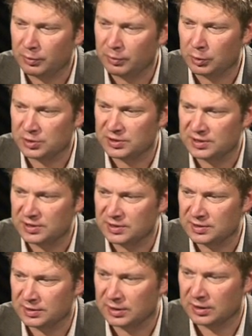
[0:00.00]
because this
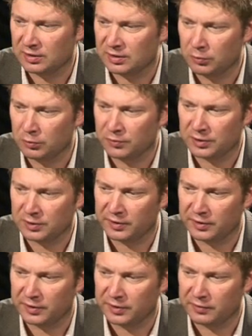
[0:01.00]
is the move that
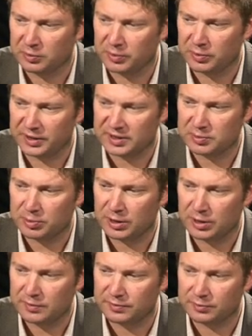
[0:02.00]
was favored by
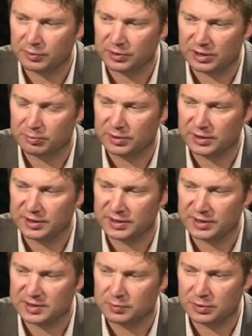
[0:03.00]
Kasparov when he played
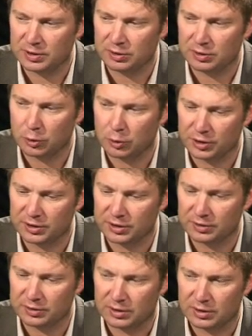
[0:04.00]
against me in
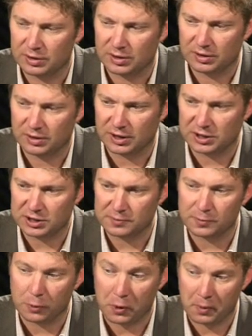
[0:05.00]
Horgen
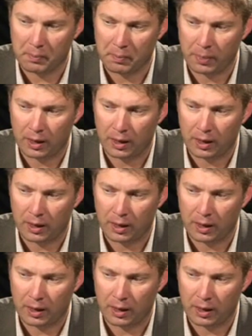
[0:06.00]
'94.